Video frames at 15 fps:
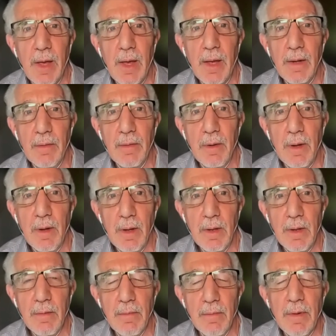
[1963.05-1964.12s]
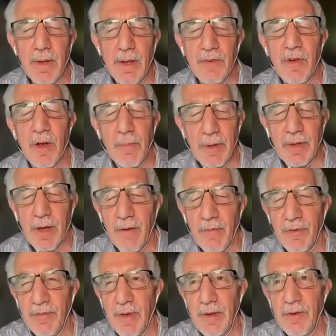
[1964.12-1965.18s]
And let's talk about the
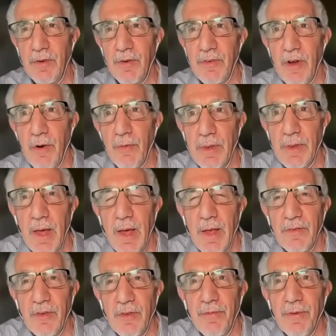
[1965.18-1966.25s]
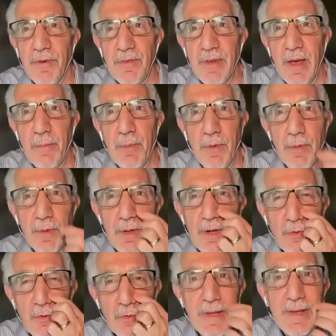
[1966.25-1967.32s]
conference venue to start with. So for example, in the
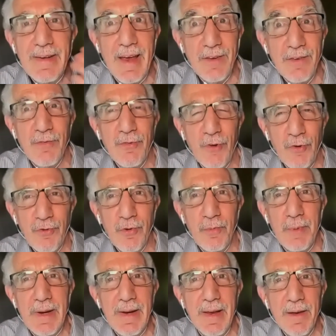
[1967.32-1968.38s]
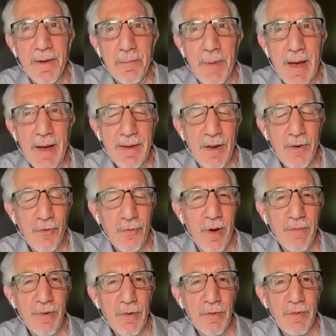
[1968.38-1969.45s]
early days of social media, back 10 or
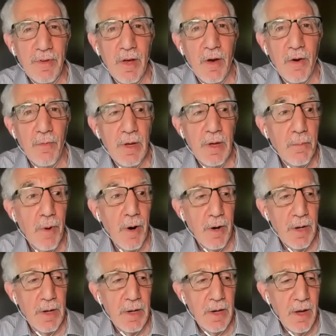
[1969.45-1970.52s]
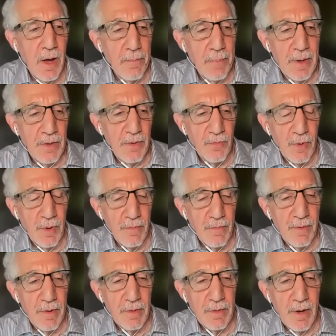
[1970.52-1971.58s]
12 years ago, we had a marketing company. It was one of
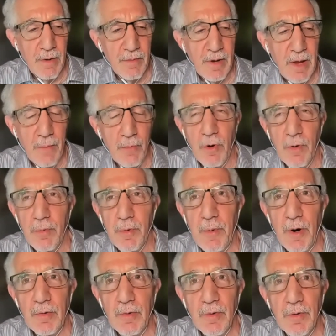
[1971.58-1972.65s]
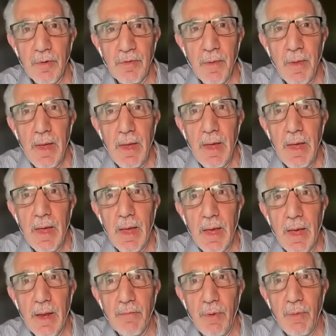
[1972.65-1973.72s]
our top corporate partners.
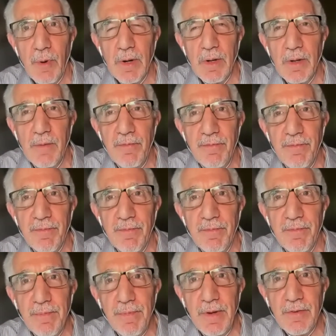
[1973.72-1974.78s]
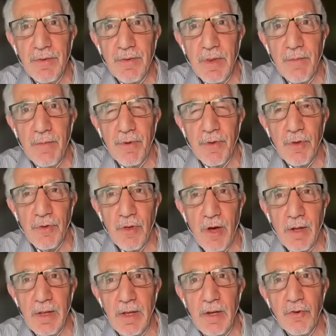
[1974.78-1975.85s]
And we wanted to feature them for their
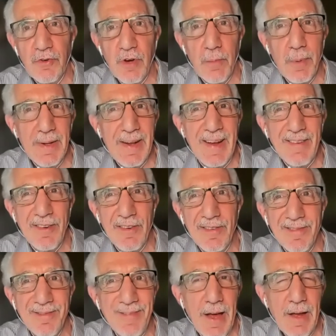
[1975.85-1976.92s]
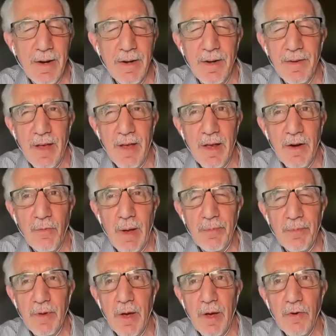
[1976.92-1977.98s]
thought leadership, but not just how to design a
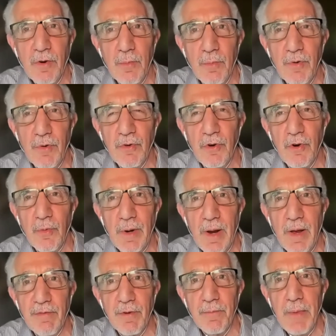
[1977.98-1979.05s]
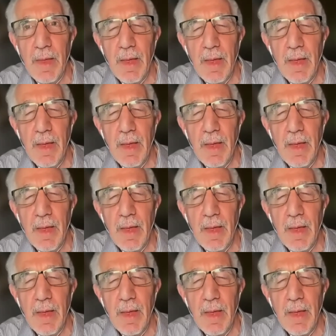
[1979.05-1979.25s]
website or a brochure or whatever.